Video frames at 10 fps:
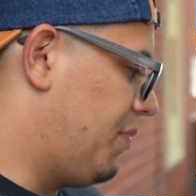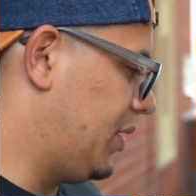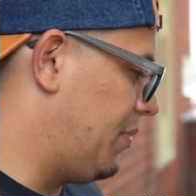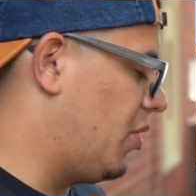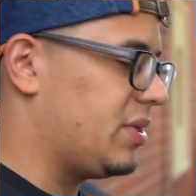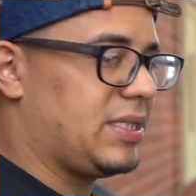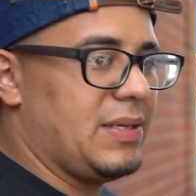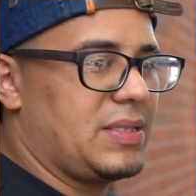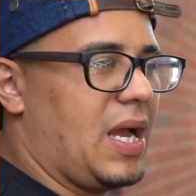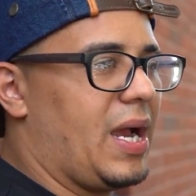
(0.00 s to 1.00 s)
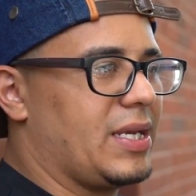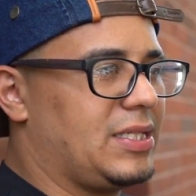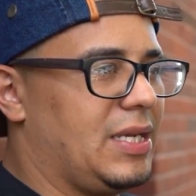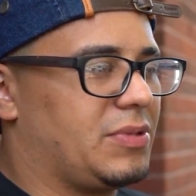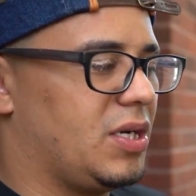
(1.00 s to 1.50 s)
but the motor seems stock. It
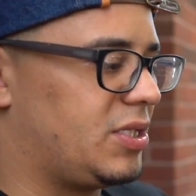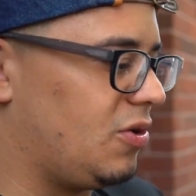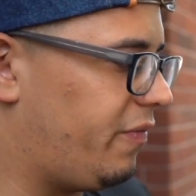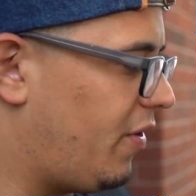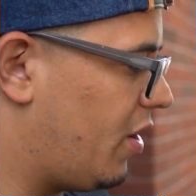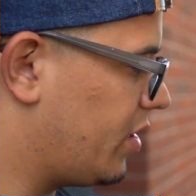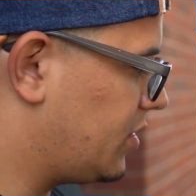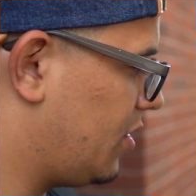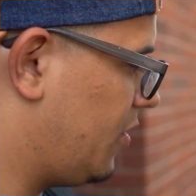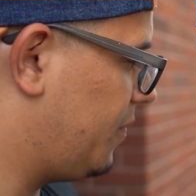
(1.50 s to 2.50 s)
seems good so far. So